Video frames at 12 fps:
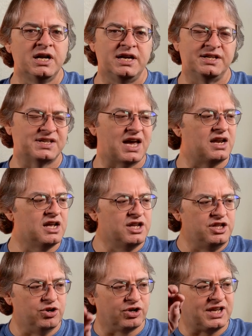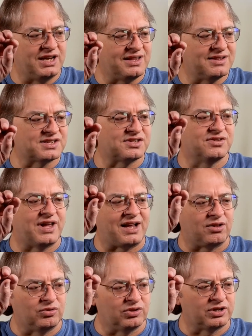is that you're getting this like
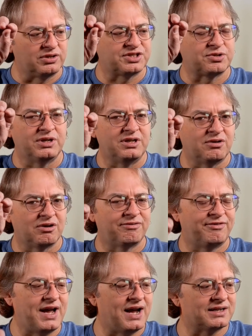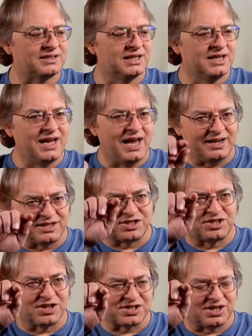little screen door effect, and it's
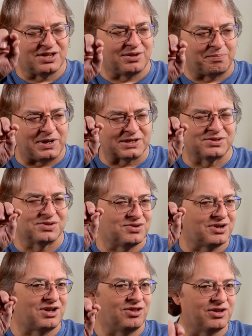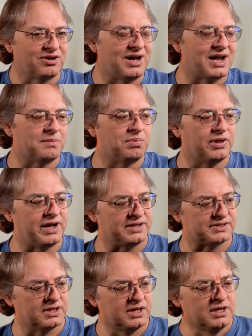just the pixels look a little out of
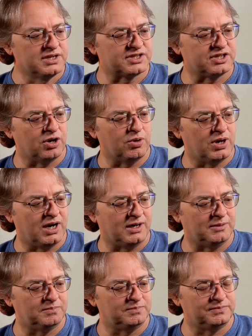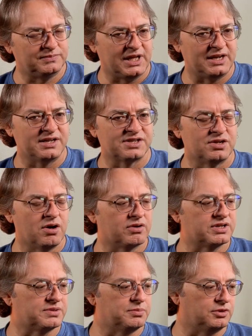place. So it is
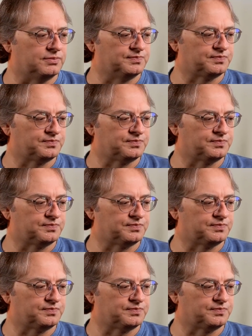noticeable.